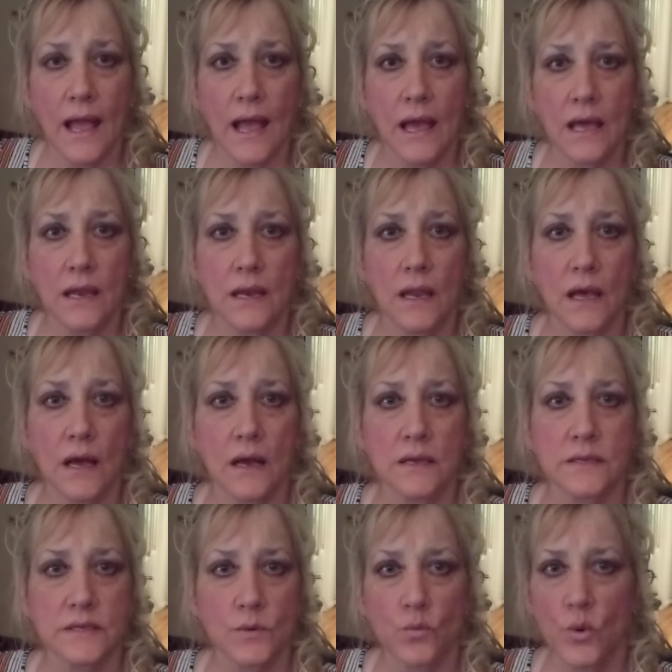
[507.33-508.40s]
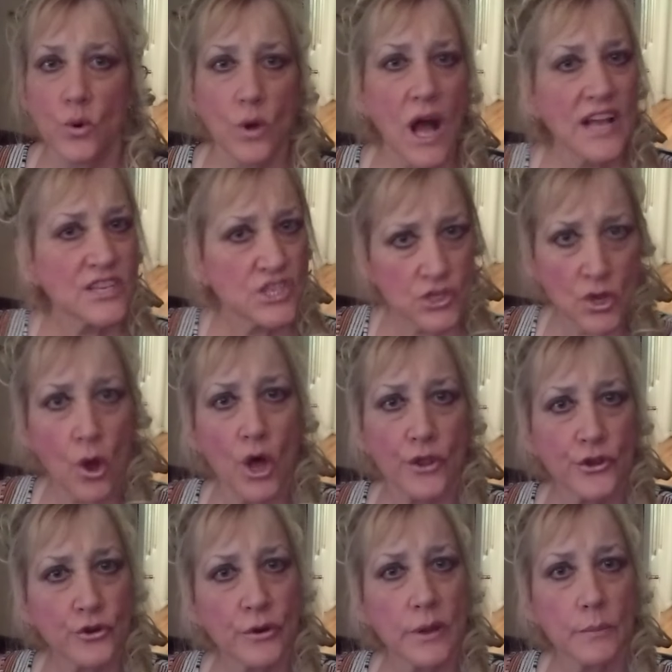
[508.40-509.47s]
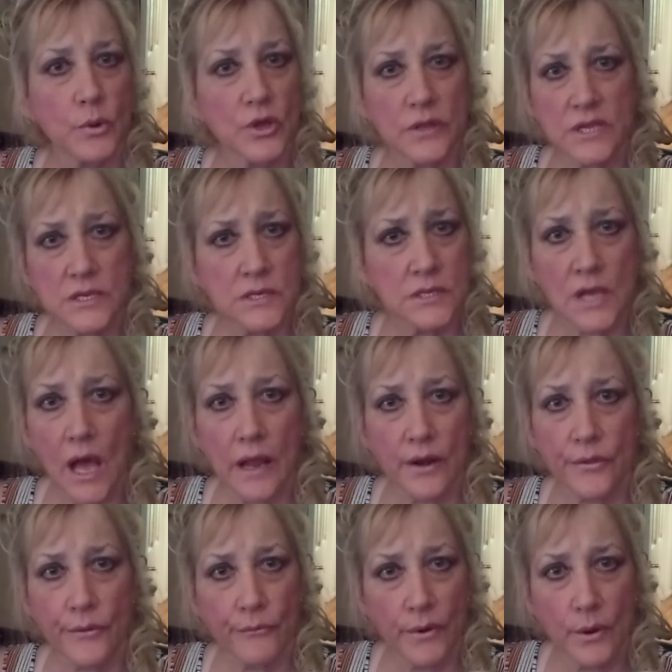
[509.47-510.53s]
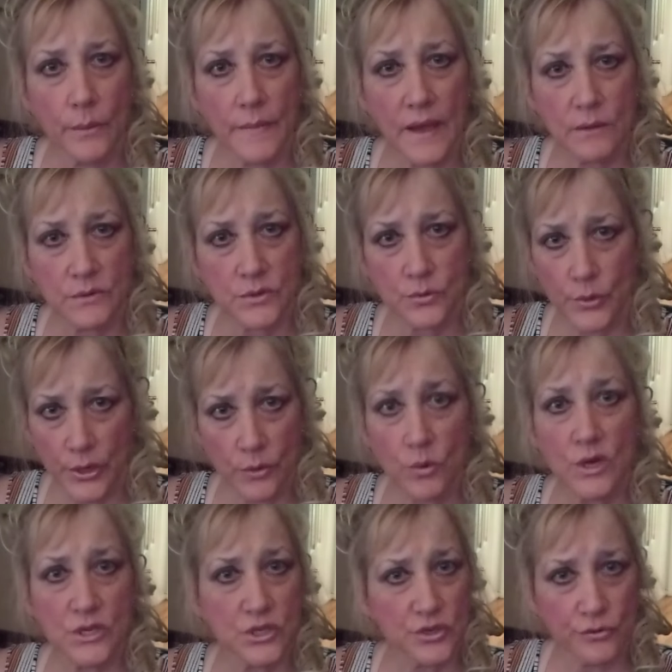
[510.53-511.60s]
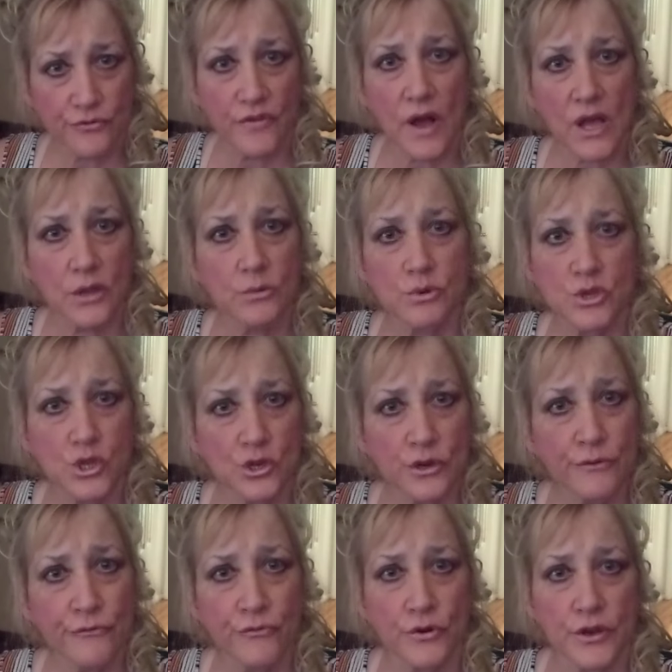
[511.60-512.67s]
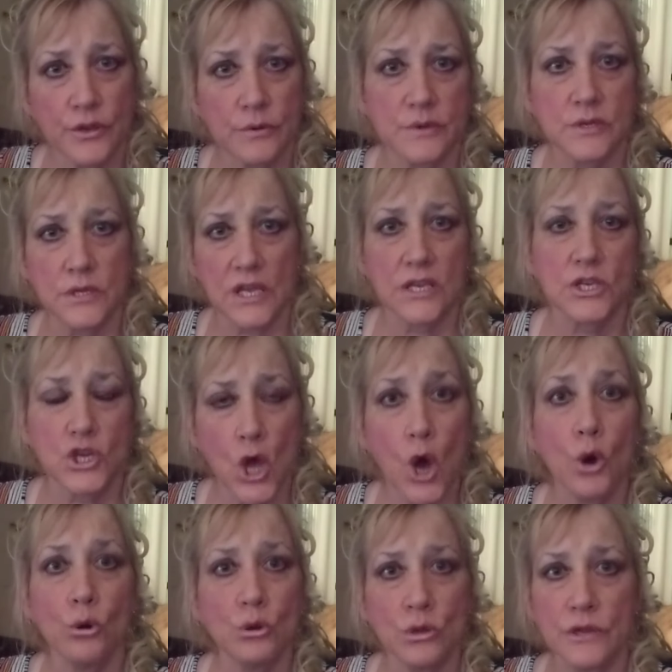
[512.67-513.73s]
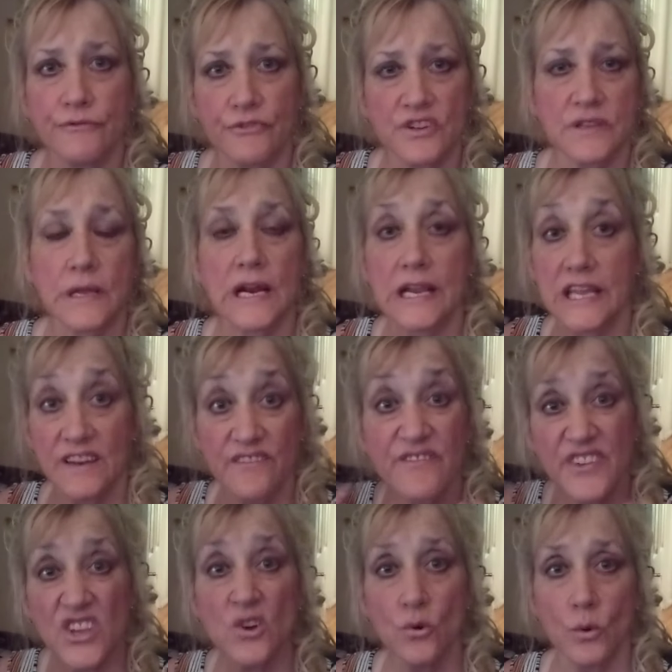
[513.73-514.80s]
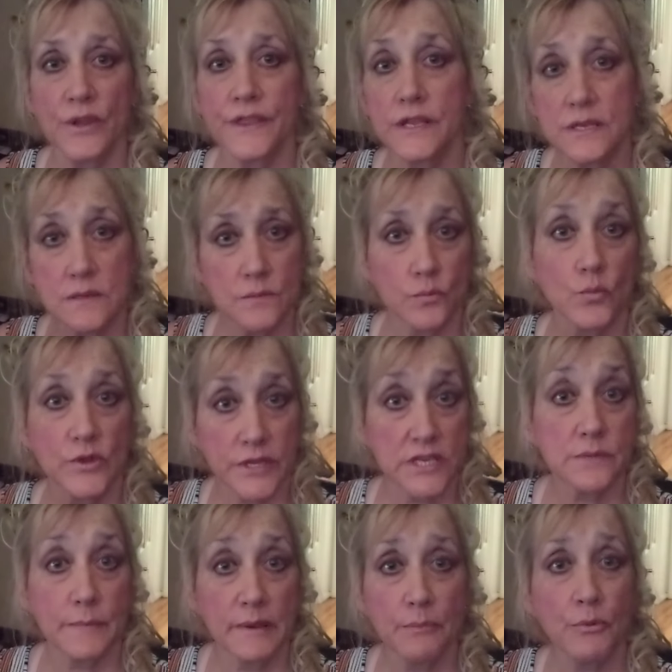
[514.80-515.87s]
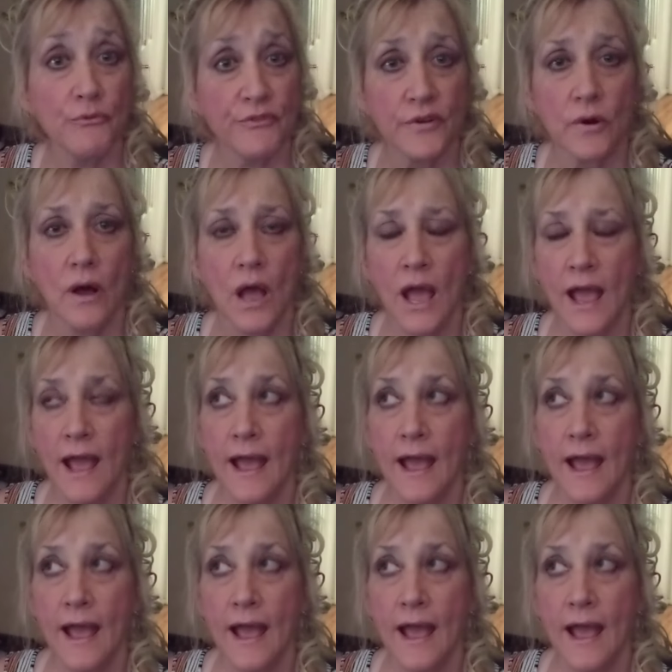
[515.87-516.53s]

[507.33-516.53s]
And I said, well, I saw the crib on this side of the room. That was where he was, and your father was looking for you. He was like totally frustrated, and I can feel what these people feel.